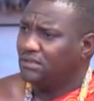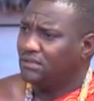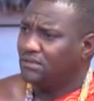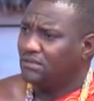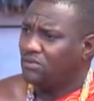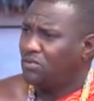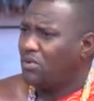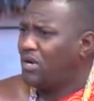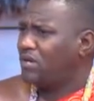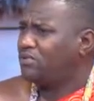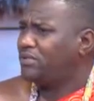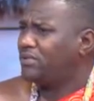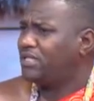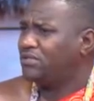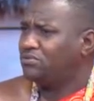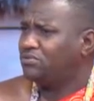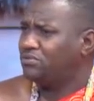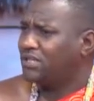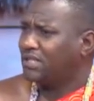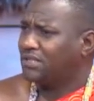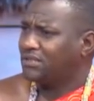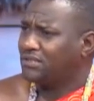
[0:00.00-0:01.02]
Why would I
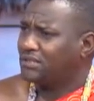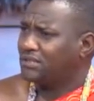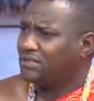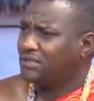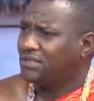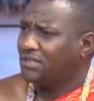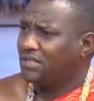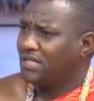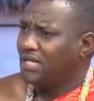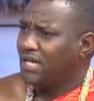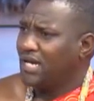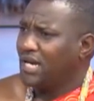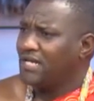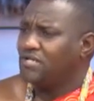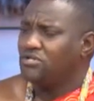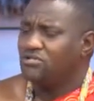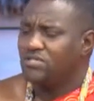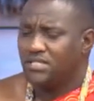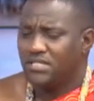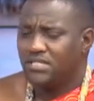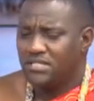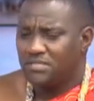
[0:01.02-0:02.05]
do that? And
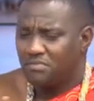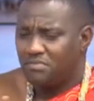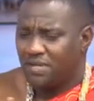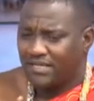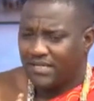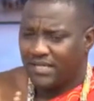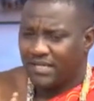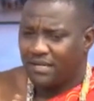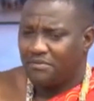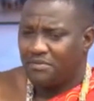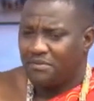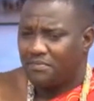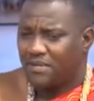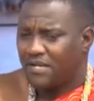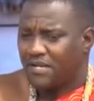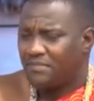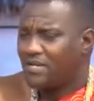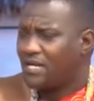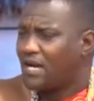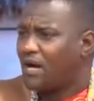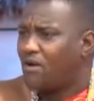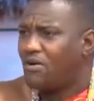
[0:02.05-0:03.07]
you see, this matter, I'm in
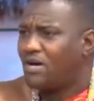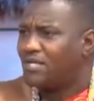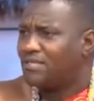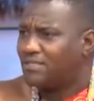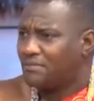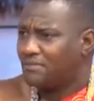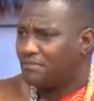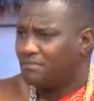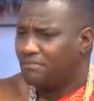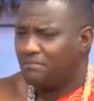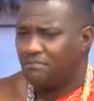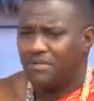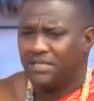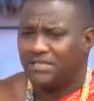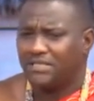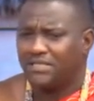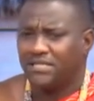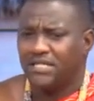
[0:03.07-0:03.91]
Pelemi Kahwasem, but.